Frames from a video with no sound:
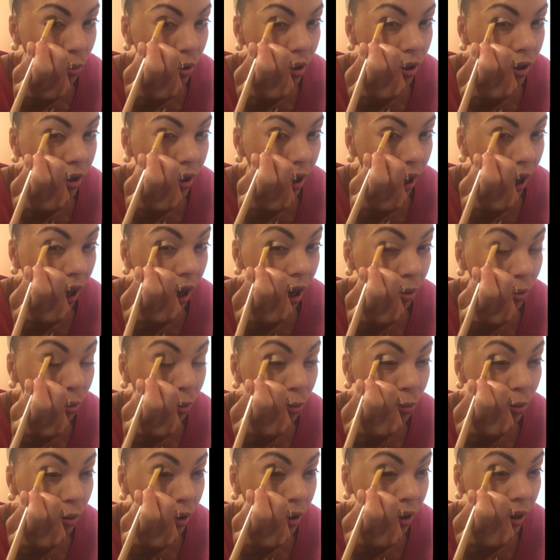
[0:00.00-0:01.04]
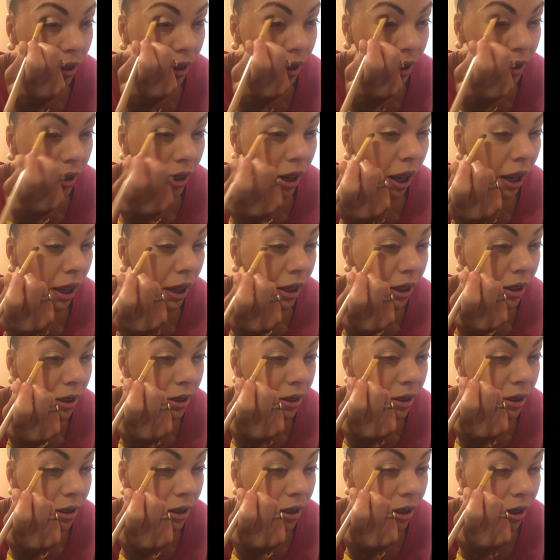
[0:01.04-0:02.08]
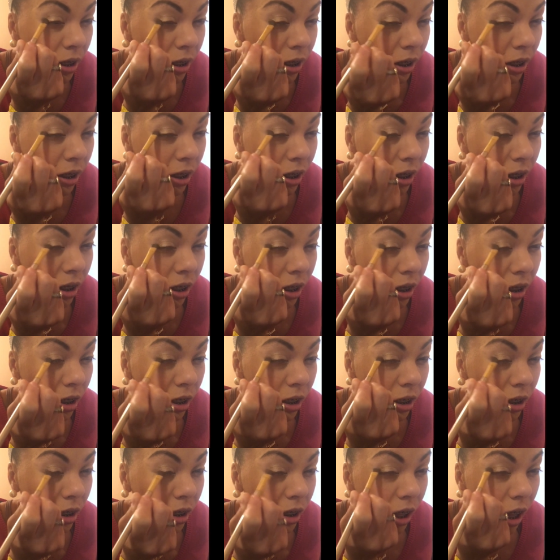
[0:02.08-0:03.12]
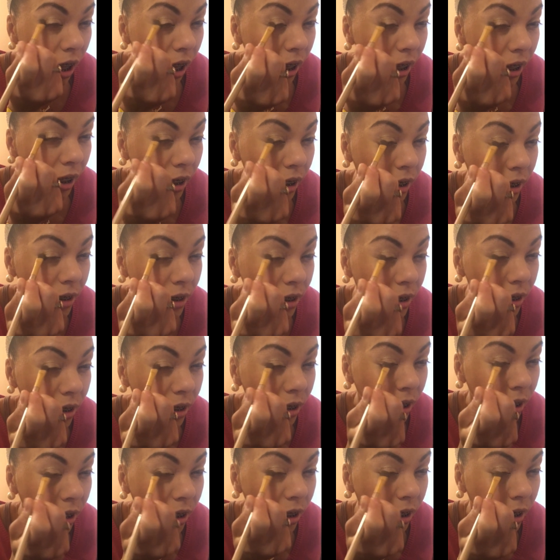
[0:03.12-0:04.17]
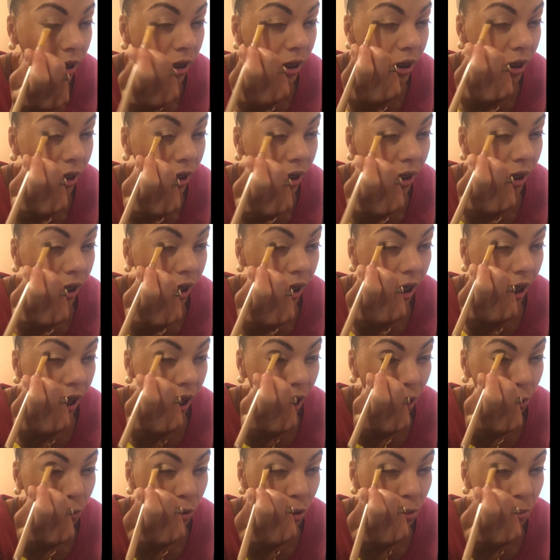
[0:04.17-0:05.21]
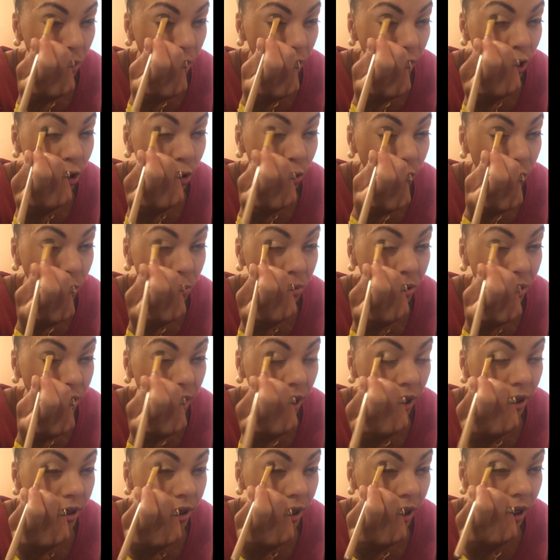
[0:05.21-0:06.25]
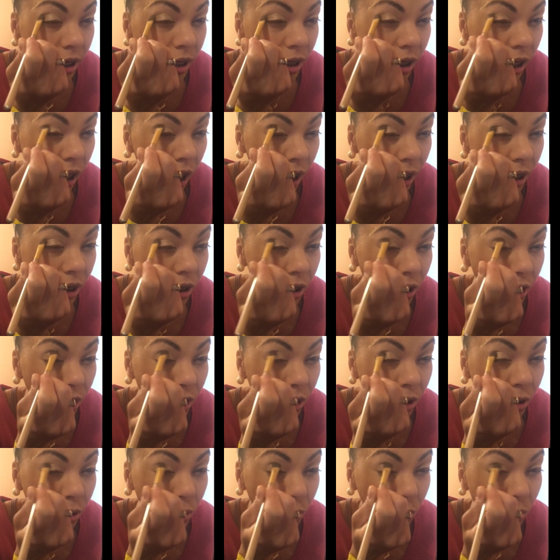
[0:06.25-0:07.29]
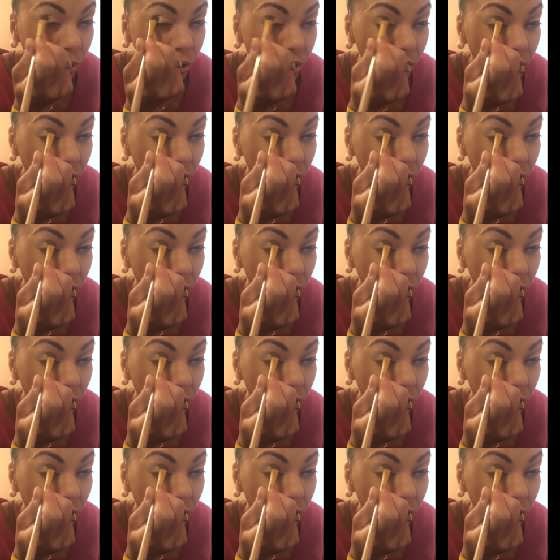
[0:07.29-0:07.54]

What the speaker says: wanted to have a really nice light. And we may do some Sex Kitten liner. We'll